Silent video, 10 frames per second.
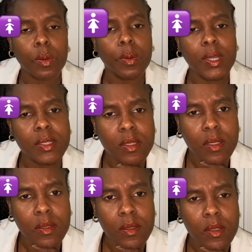
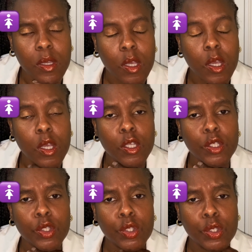Question:
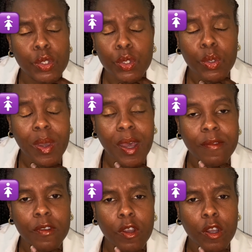do you have
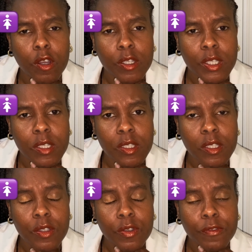urgency
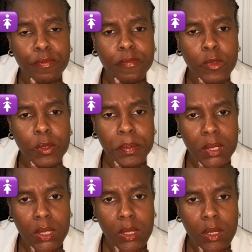to
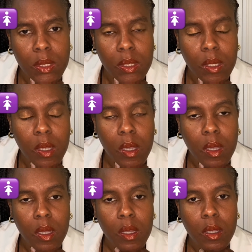pee?
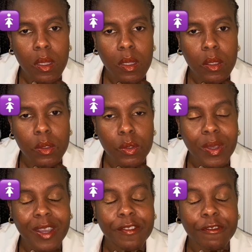Do you
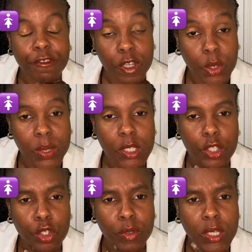have frequent
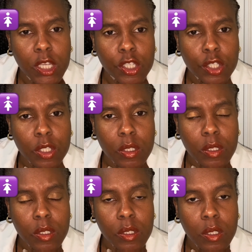urination?
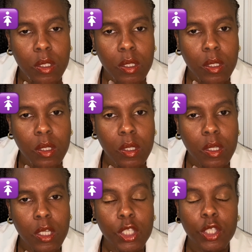
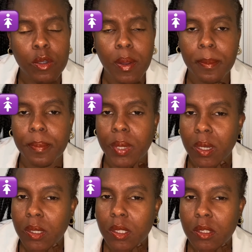Is there a
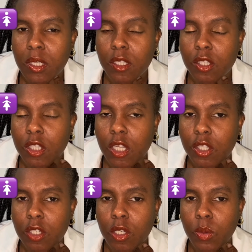burning
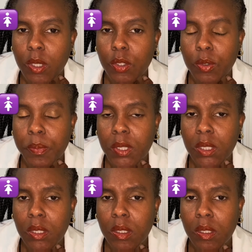sensation when you pee?